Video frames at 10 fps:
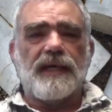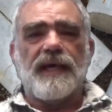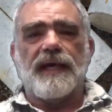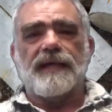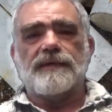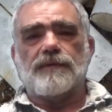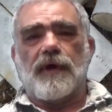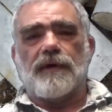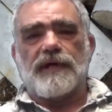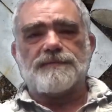And
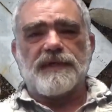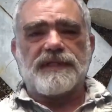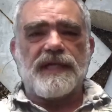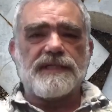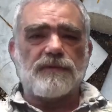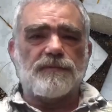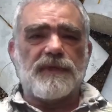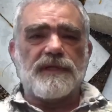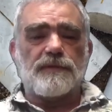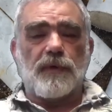our expectation would
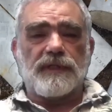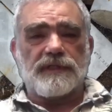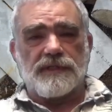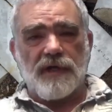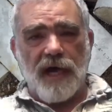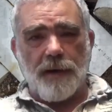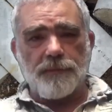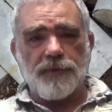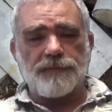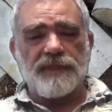be the one at the
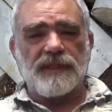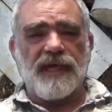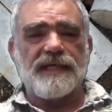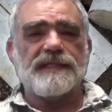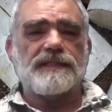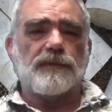top would be the lightest,